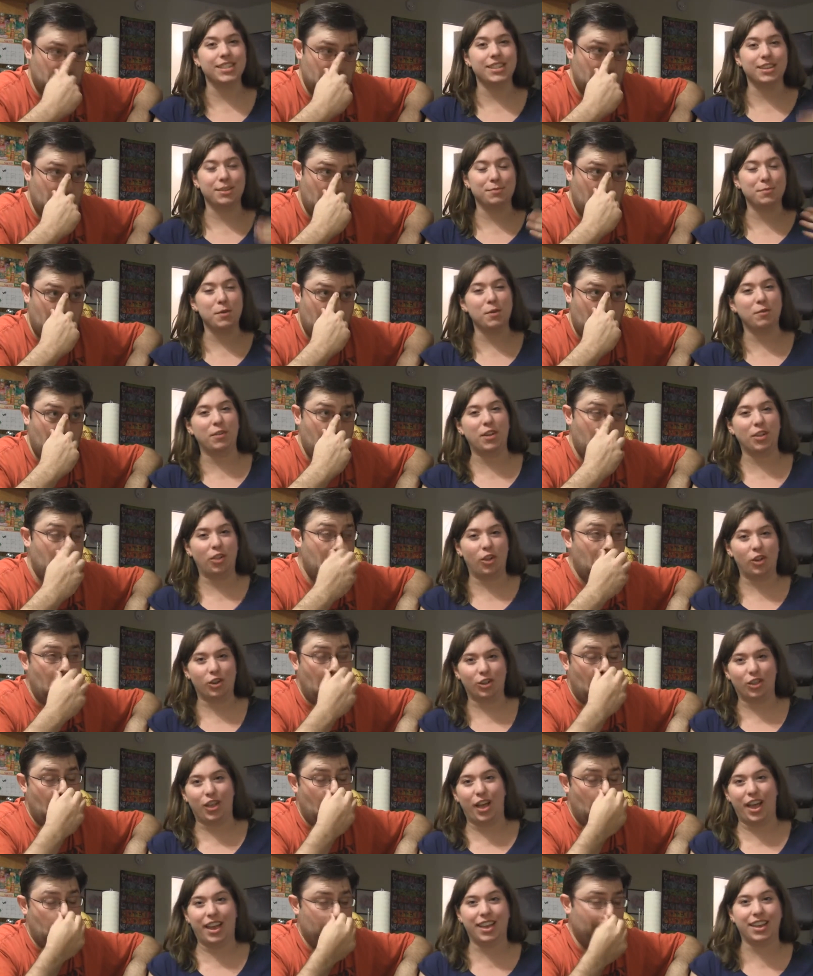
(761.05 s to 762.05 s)
Speaker 1: this movie
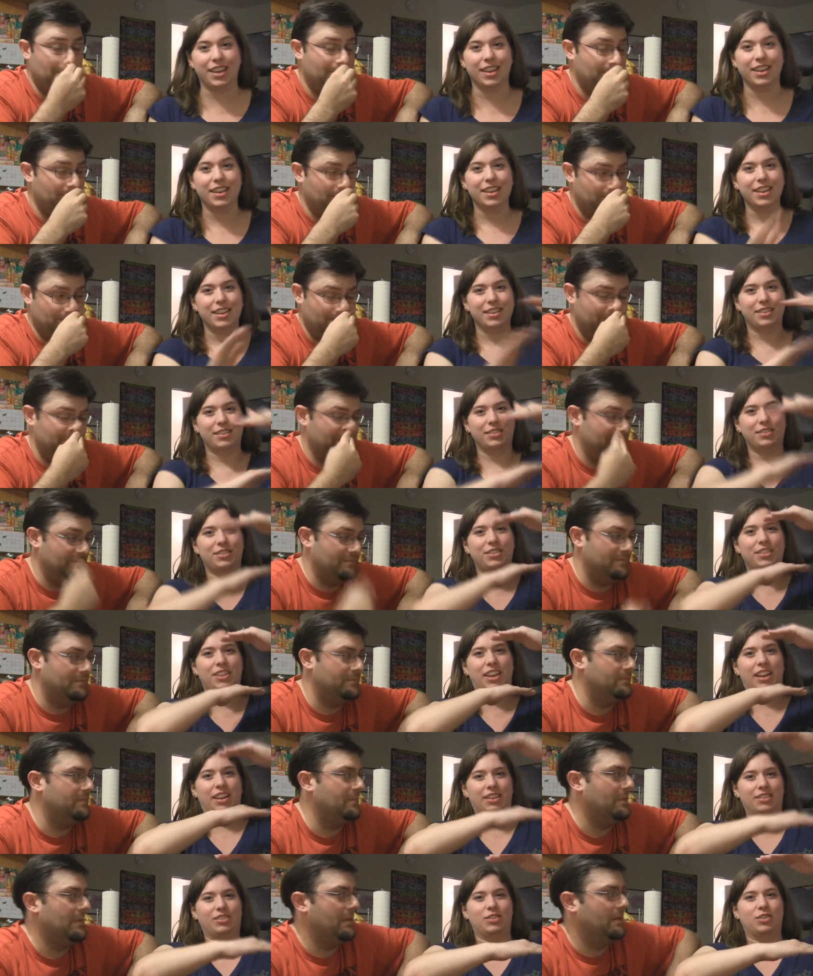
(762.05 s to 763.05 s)
looked like so it's
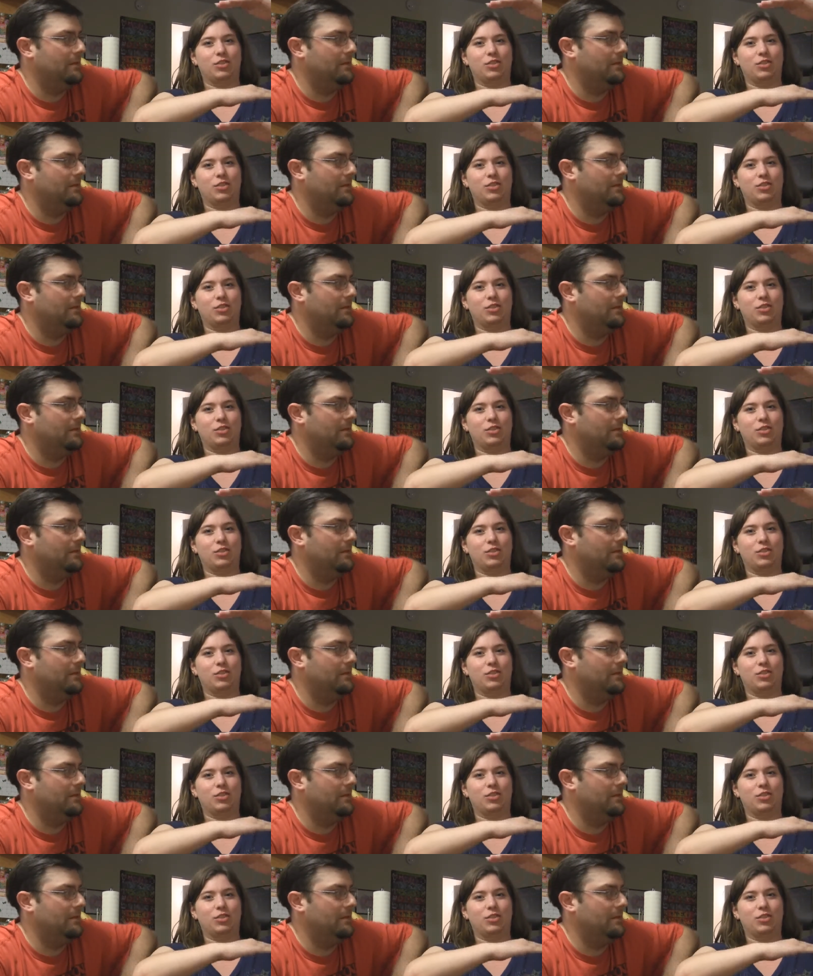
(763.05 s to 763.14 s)
just like a